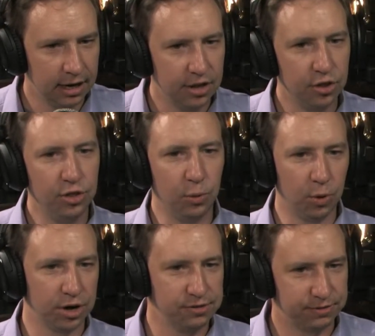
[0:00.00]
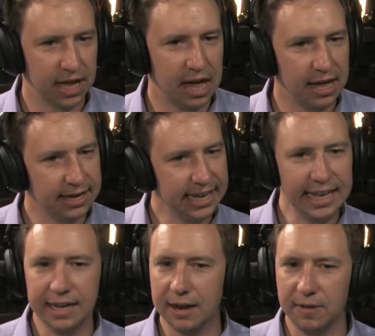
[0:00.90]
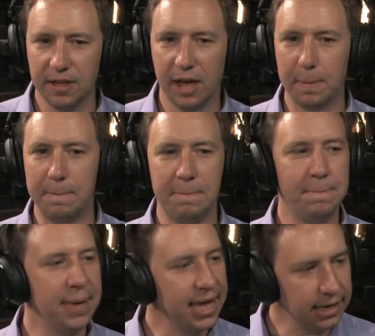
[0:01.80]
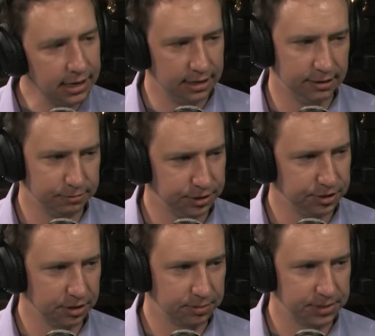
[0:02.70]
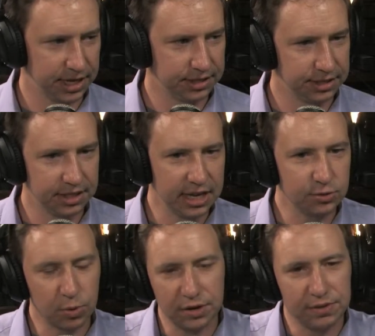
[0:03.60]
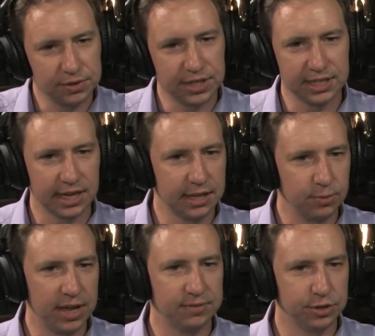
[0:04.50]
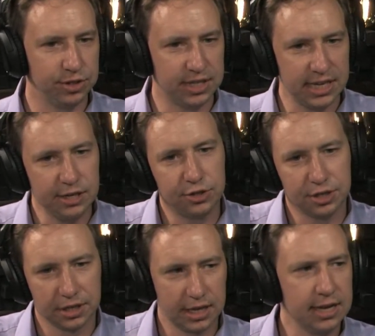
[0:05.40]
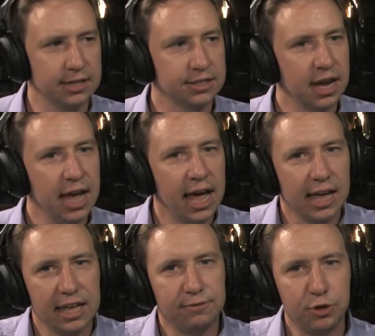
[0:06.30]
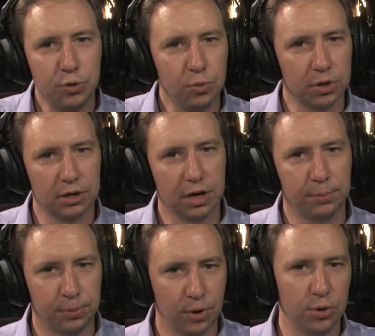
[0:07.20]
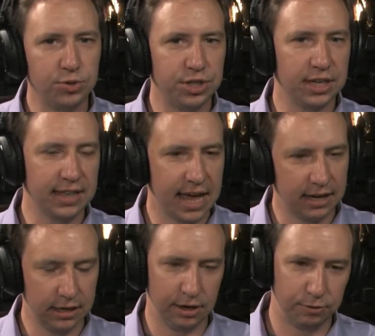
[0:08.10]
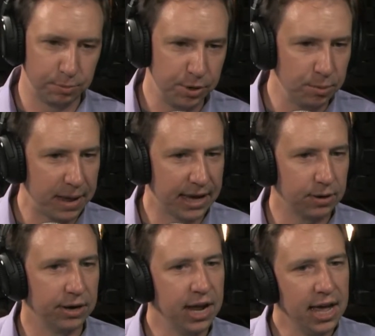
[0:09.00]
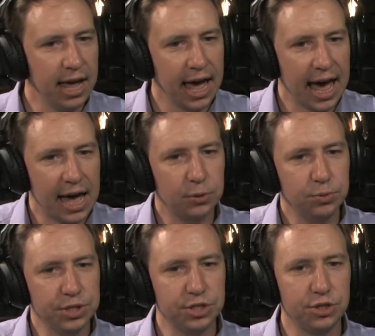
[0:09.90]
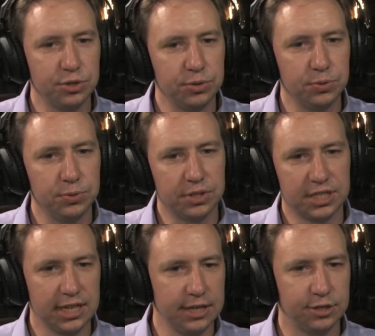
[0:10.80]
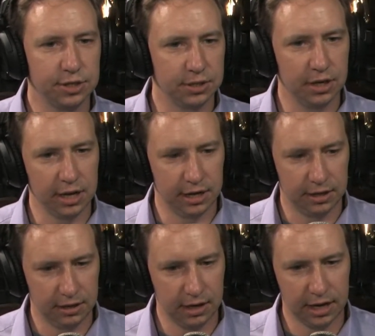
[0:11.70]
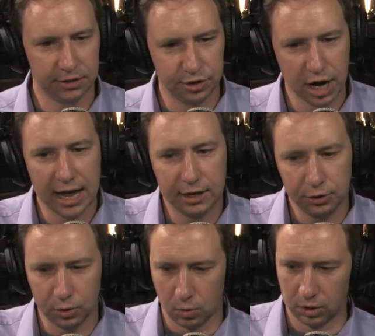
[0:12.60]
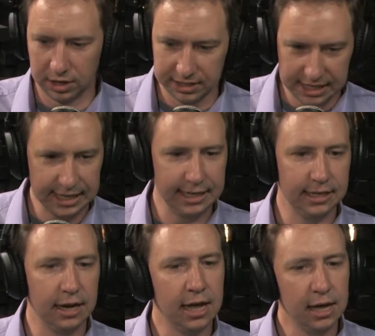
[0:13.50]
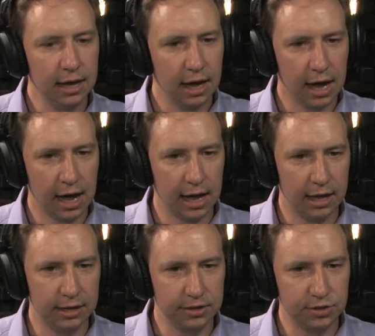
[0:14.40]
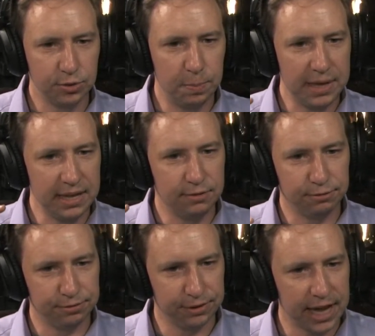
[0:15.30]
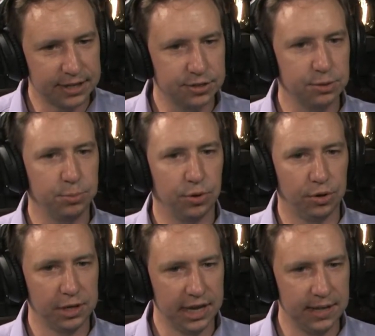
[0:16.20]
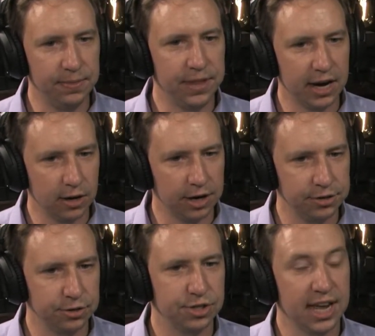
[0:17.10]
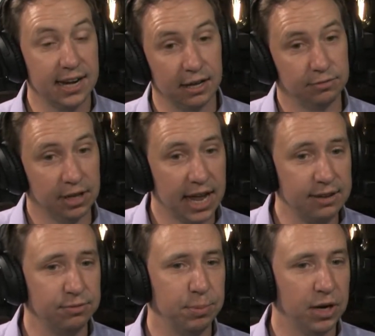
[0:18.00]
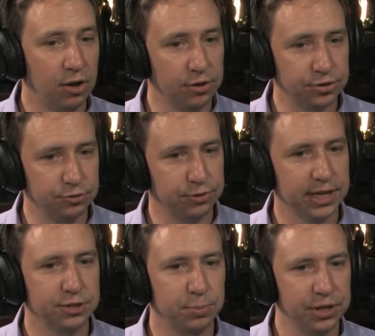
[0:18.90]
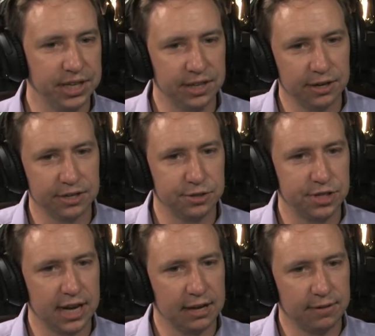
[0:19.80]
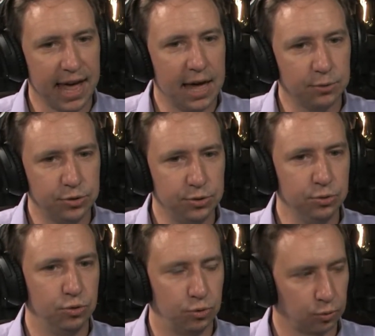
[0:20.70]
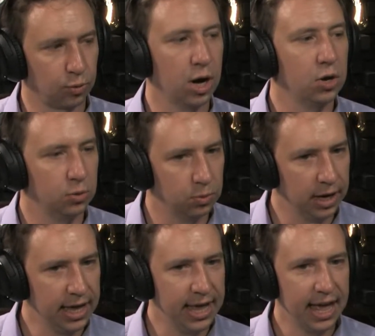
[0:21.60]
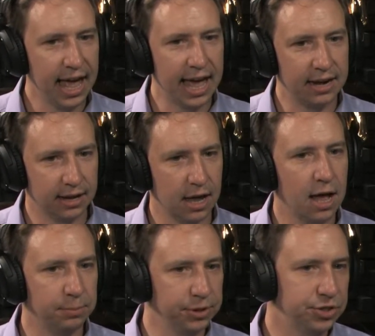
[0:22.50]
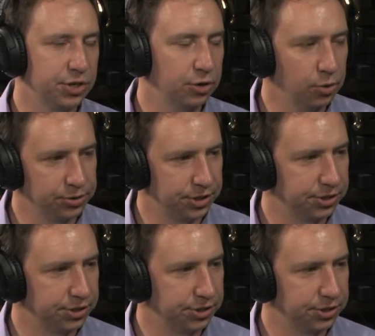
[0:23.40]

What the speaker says: the Word of God in many different circumstances is one of those things I think we have to teach kids. If you were approaching that, from your background, how would you teach a child or a teen to be flexible in their understanding of life, but also flexible in their understanding of how to grow and accomplish their goals as a